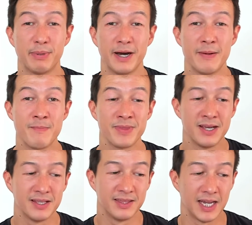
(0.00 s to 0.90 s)
But
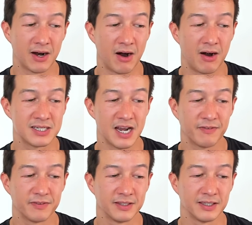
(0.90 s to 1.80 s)
there are
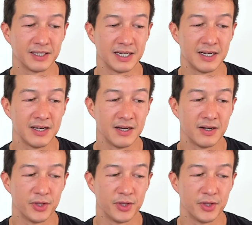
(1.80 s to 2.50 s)
definitely